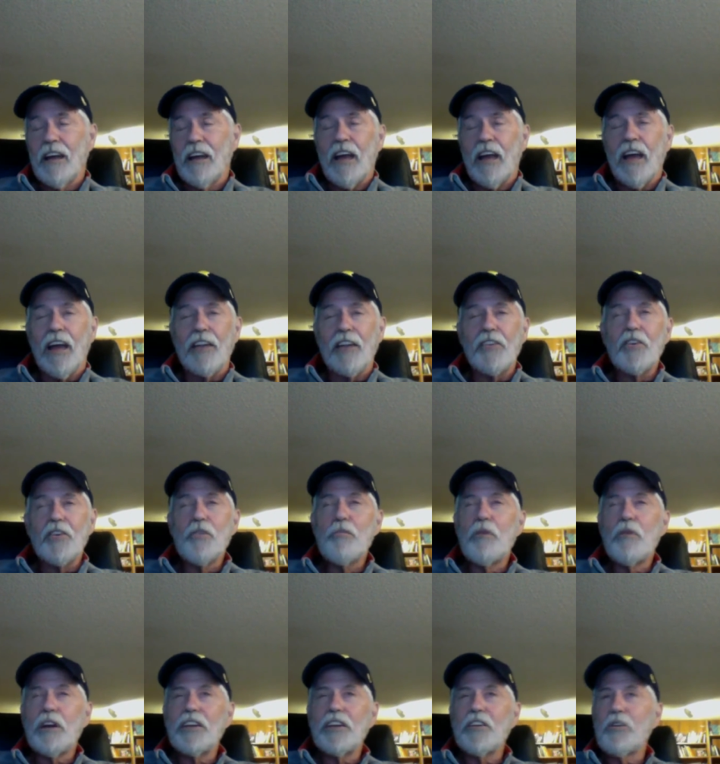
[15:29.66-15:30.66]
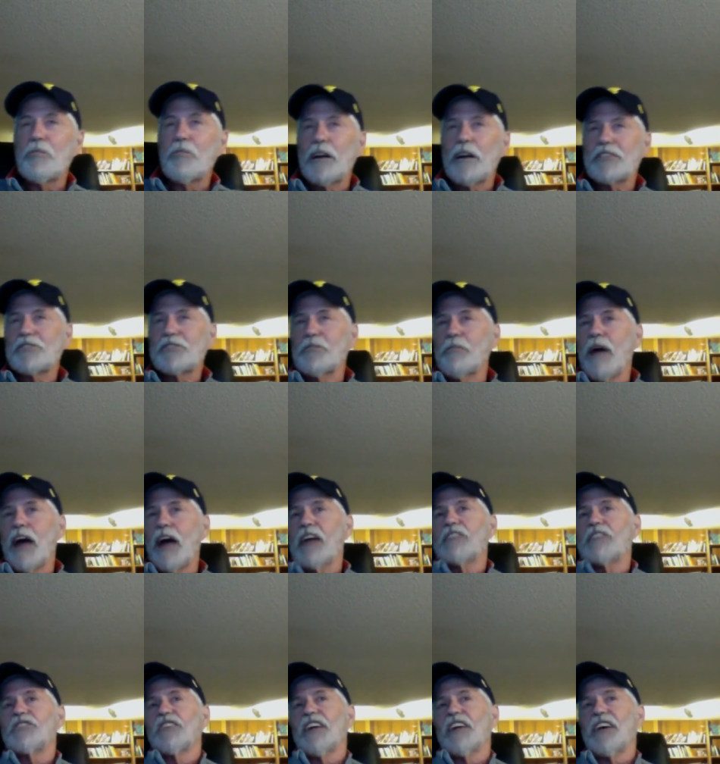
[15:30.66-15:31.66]
and you bring your best
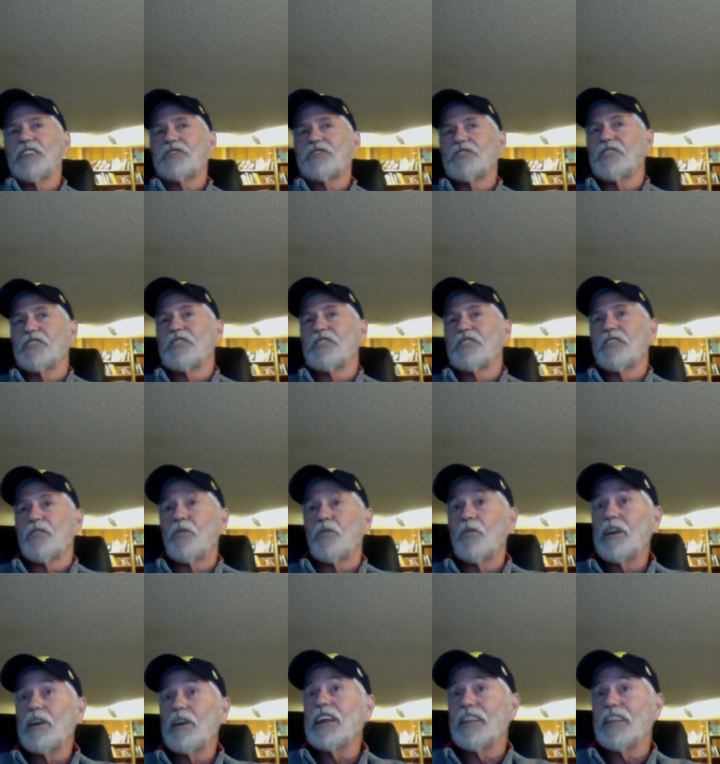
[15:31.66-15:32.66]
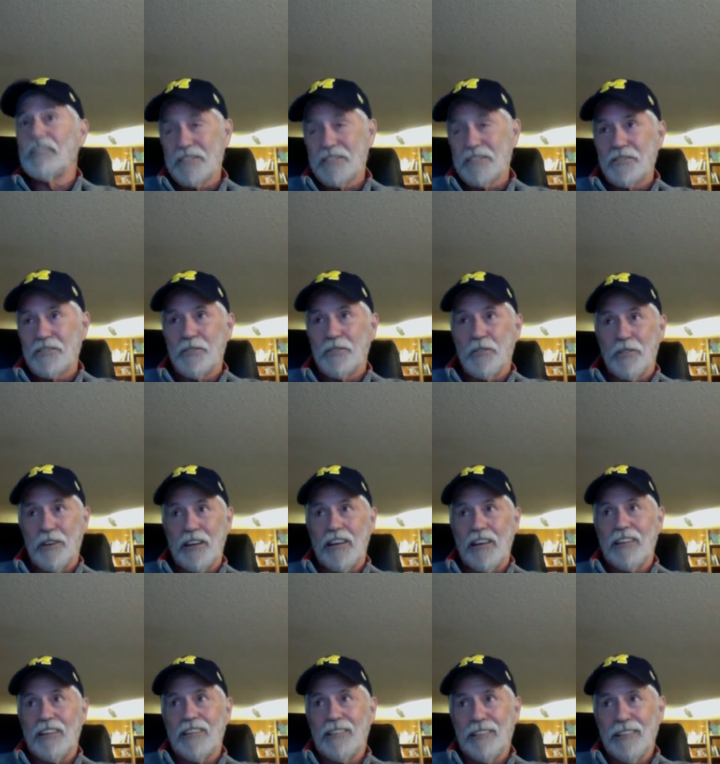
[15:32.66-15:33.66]
imagination to reading the story,
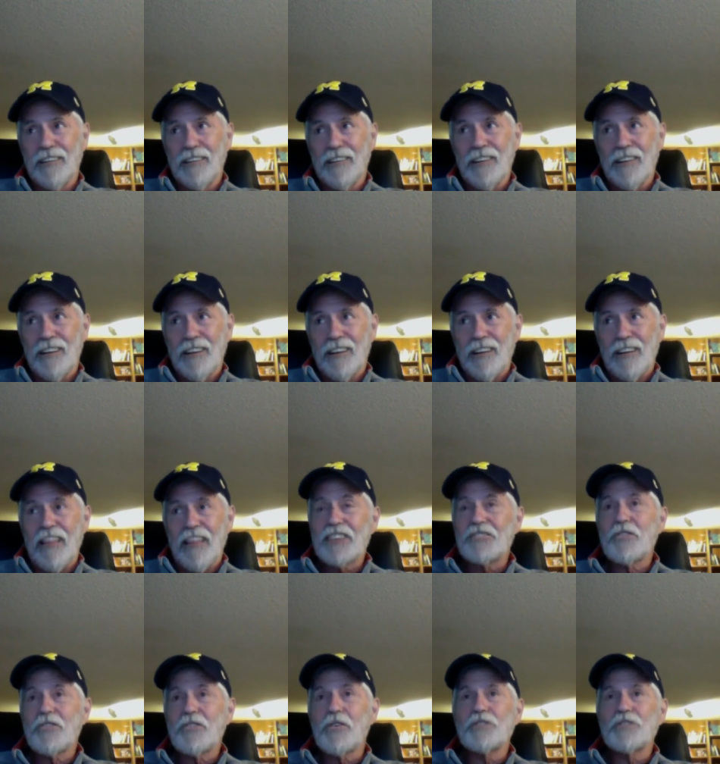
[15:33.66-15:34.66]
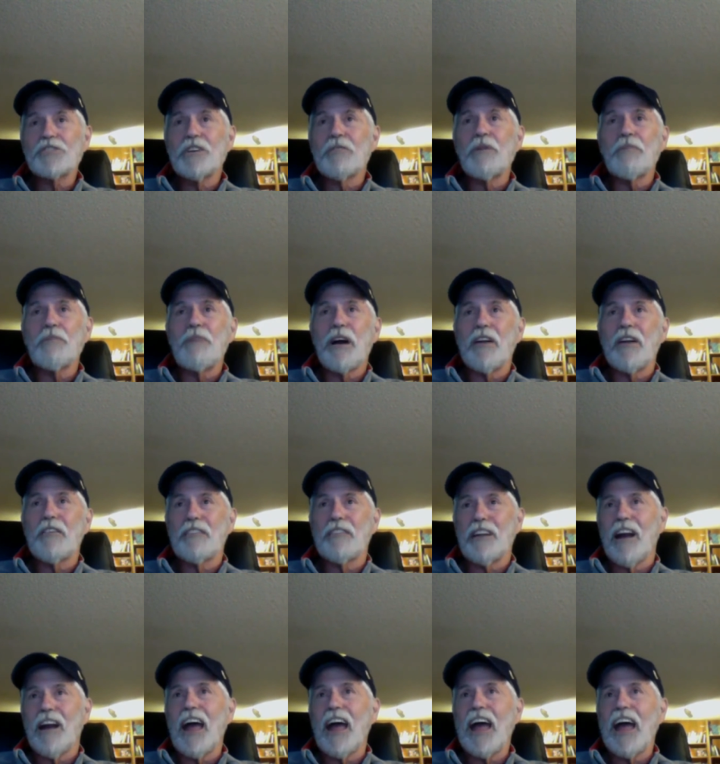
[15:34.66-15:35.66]
that story is going to be better
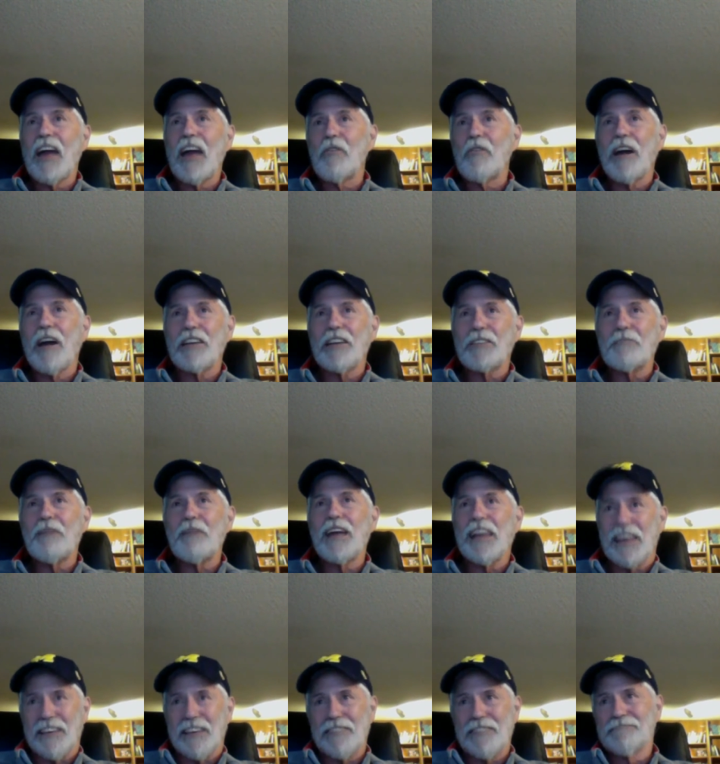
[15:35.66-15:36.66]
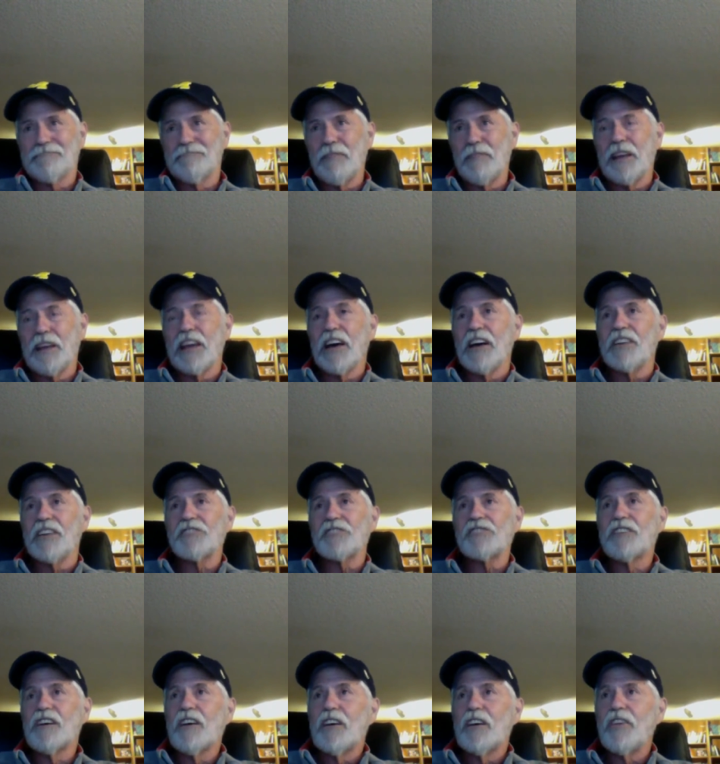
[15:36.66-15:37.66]
than I had a right to make it,
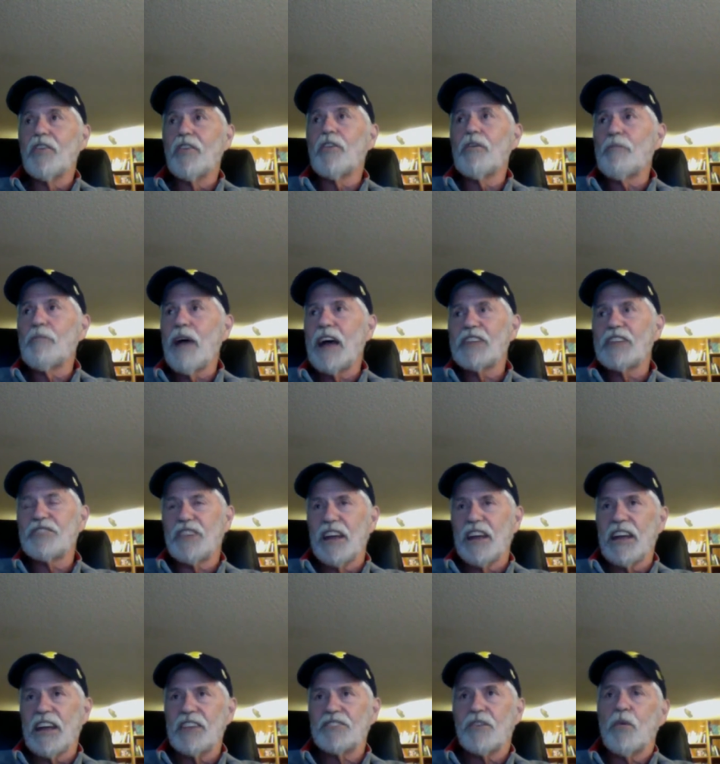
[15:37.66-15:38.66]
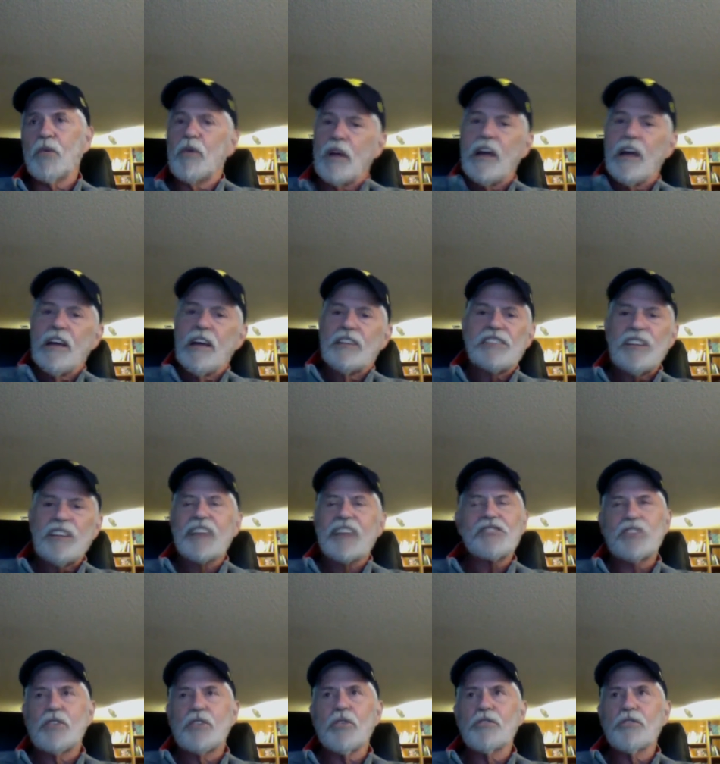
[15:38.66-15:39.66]
because your imagination, see,
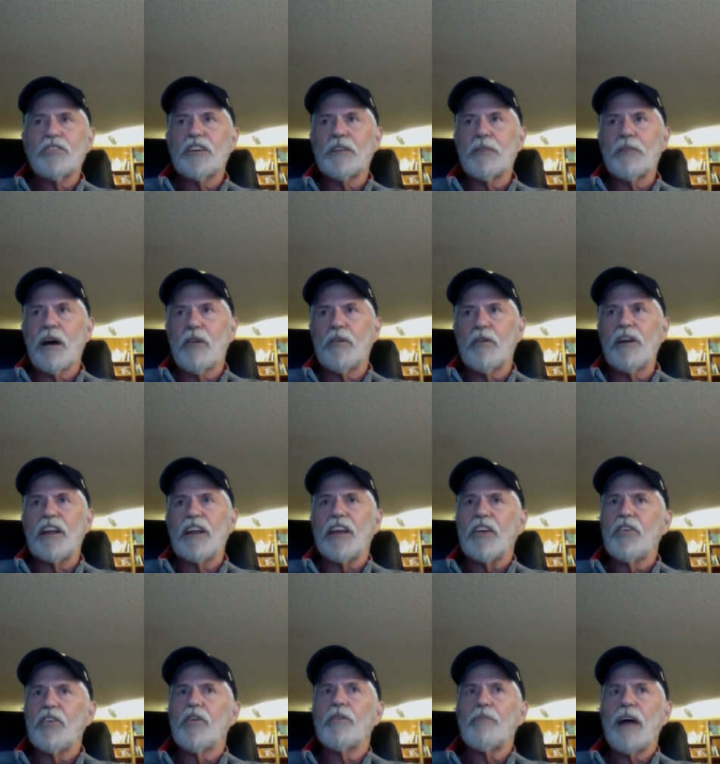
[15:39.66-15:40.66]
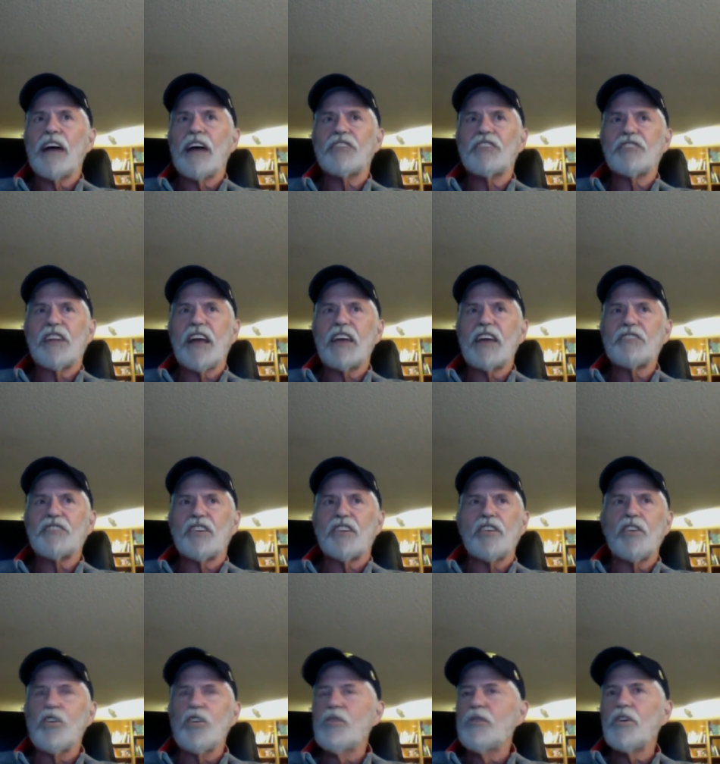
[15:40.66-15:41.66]
that's the cool thing about reading. Your
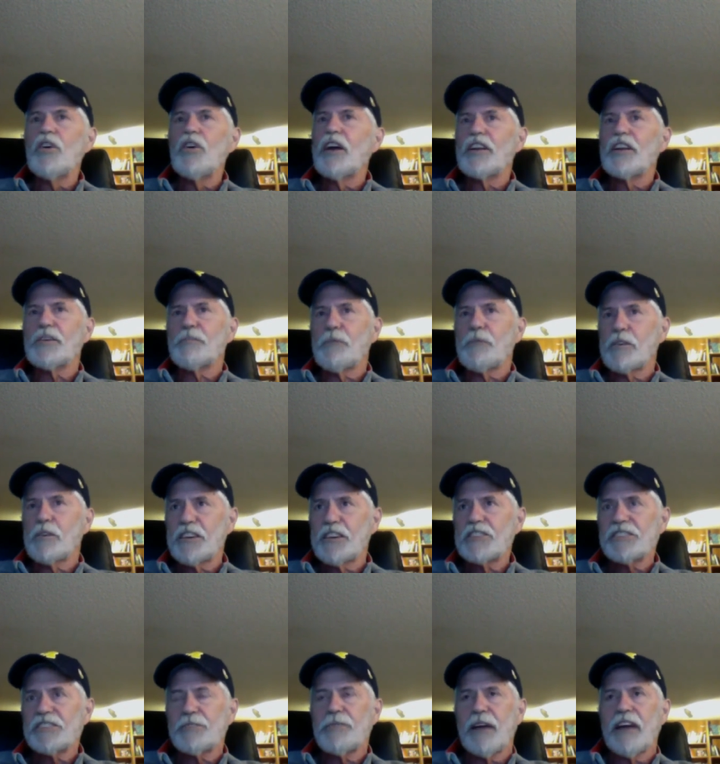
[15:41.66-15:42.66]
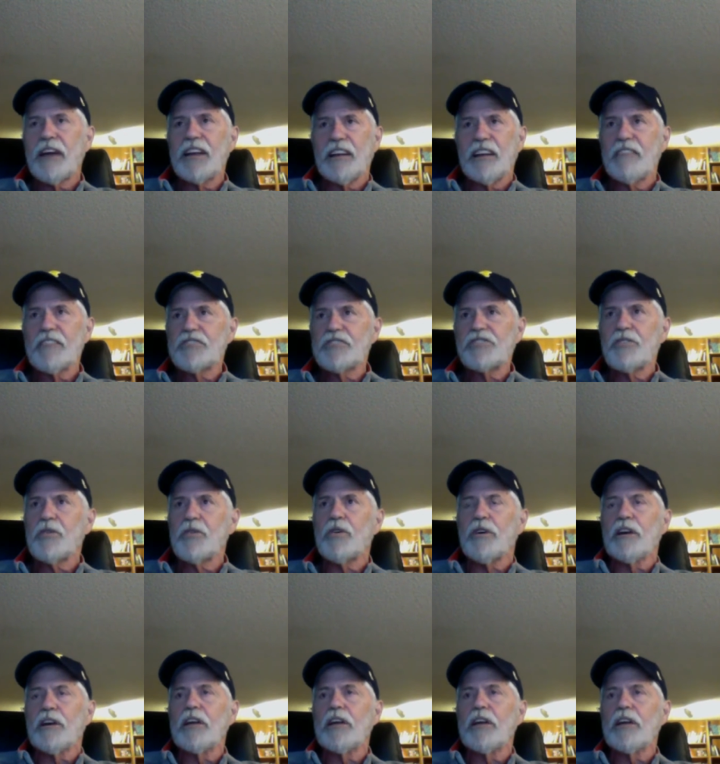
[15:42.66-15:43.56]
imagination, you get to participate in the story.